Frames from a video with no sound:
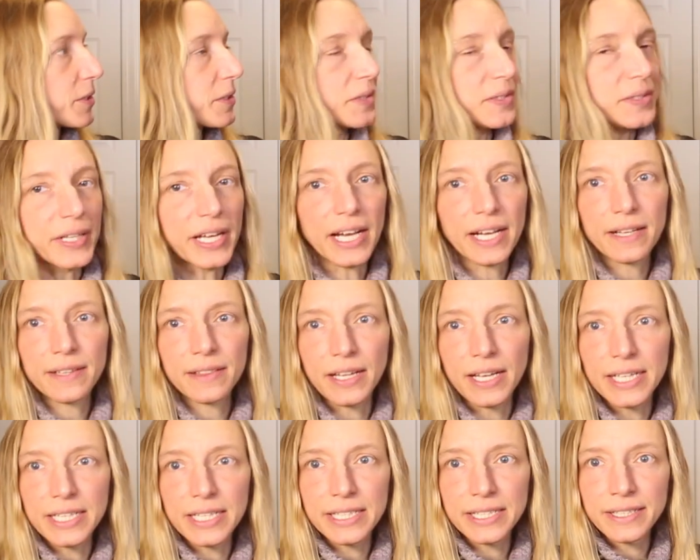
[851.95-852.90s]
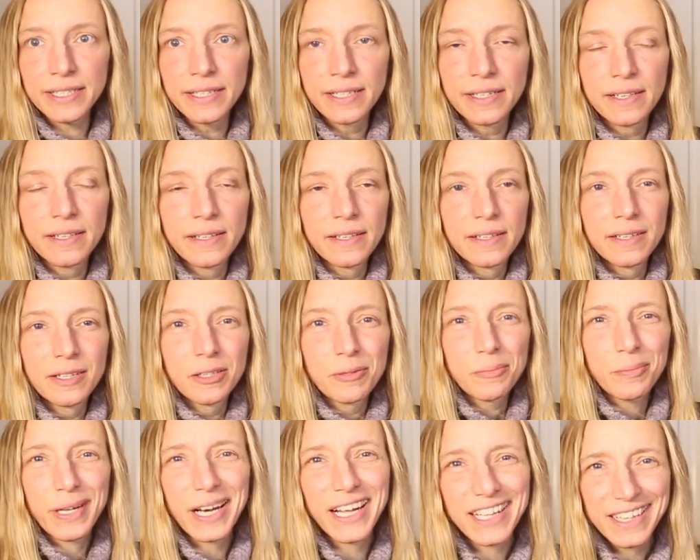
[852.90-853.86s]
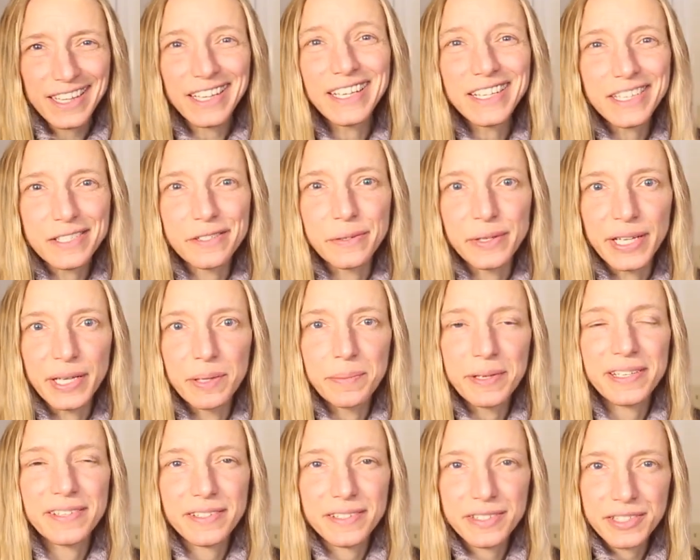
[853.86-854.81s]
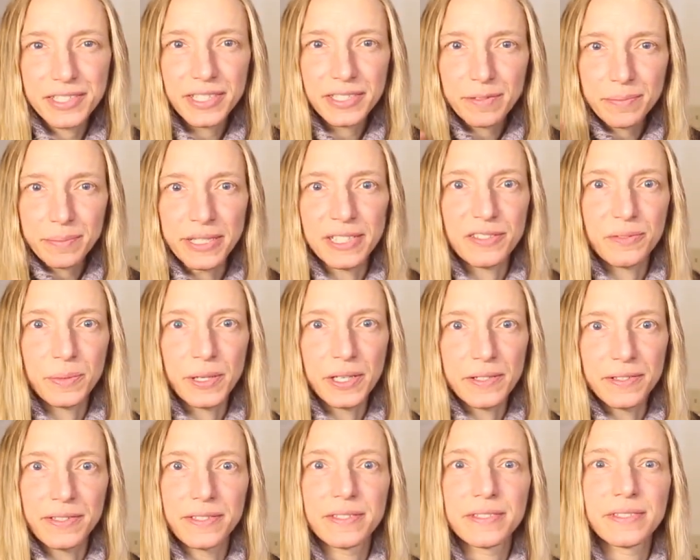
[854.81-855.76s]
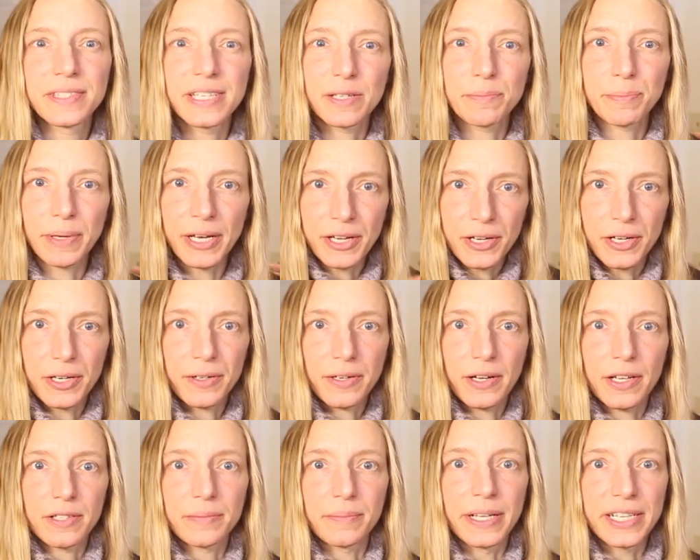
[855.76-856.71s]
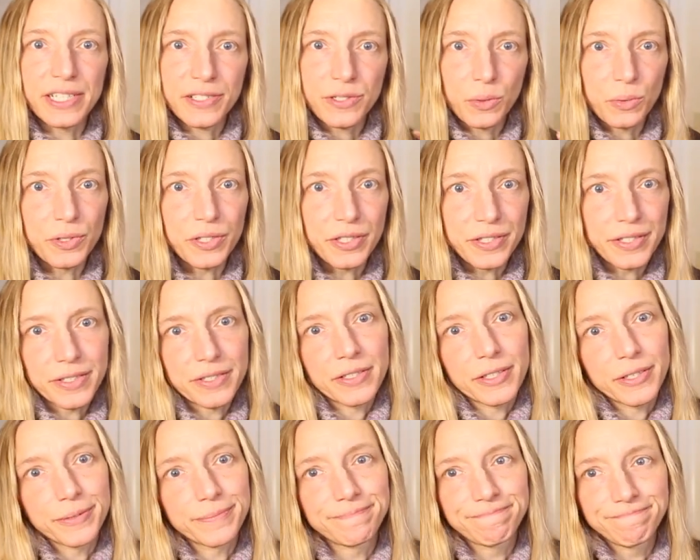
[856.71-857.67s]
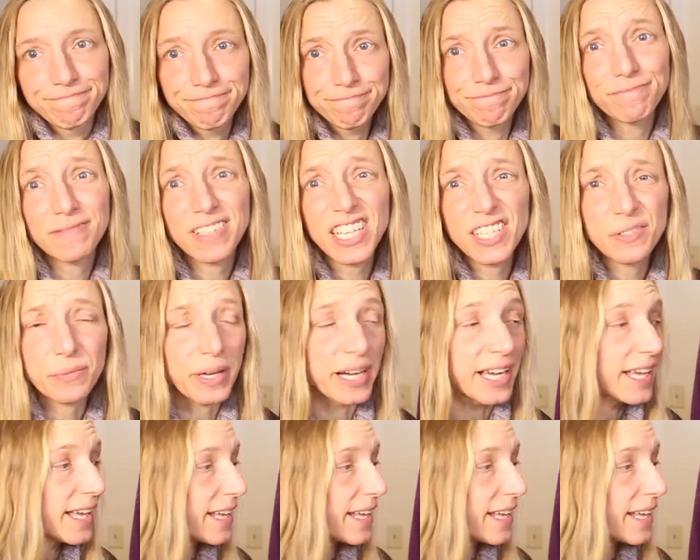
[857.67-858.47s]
crew neckline, but I like doing it because it just makes sweaters sit better across my shoulders, so that's why I